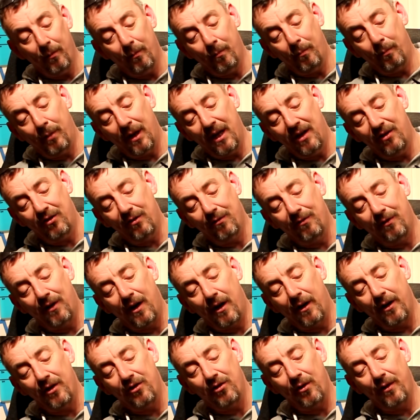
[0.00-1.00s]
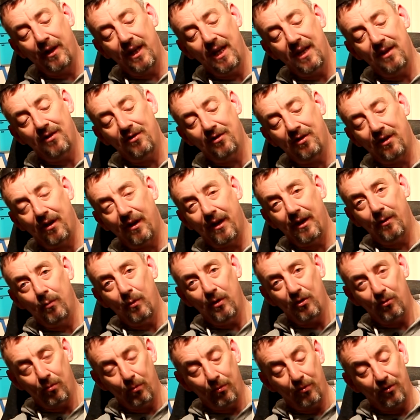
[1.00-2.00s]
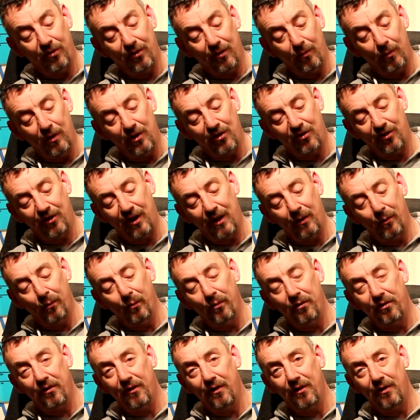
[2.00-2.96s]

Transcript: piece of varnish on the inside which seals